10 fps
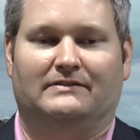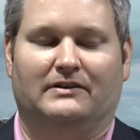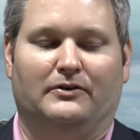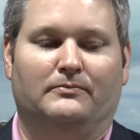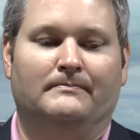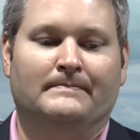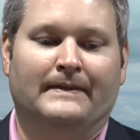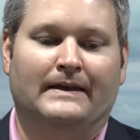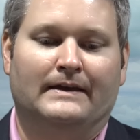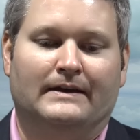So
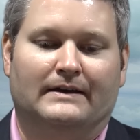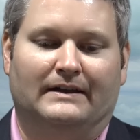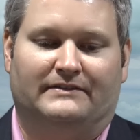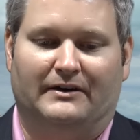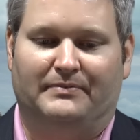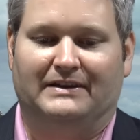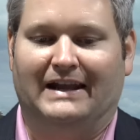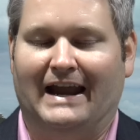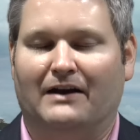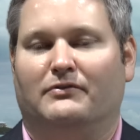that's something
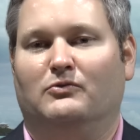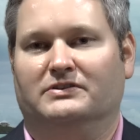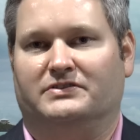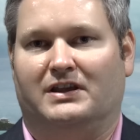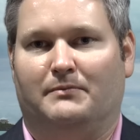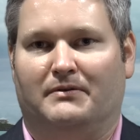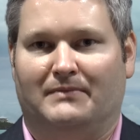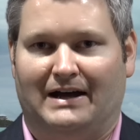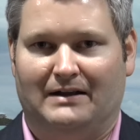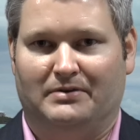that everyone should keep in
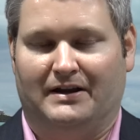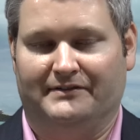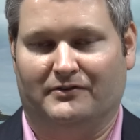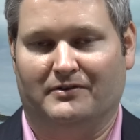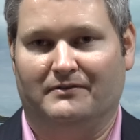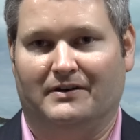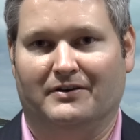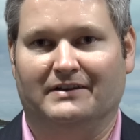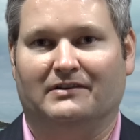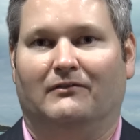mind because there
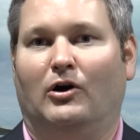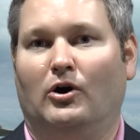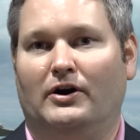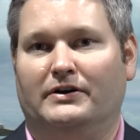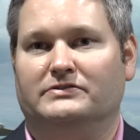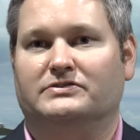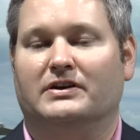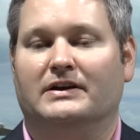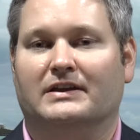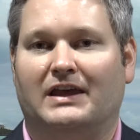is a large
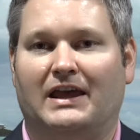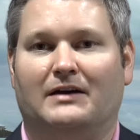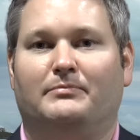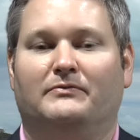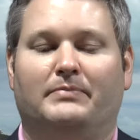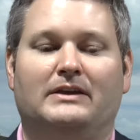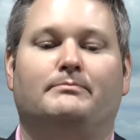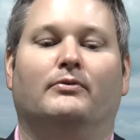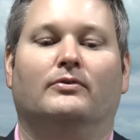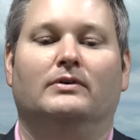camp of
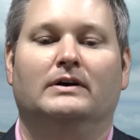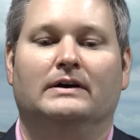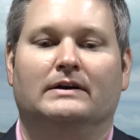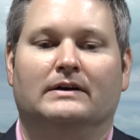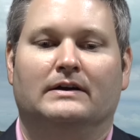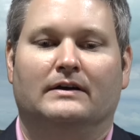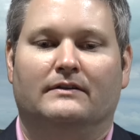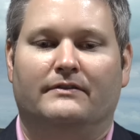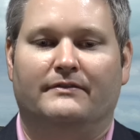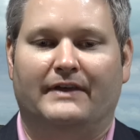people
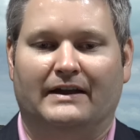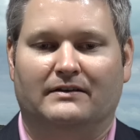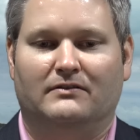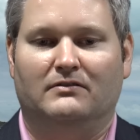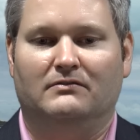that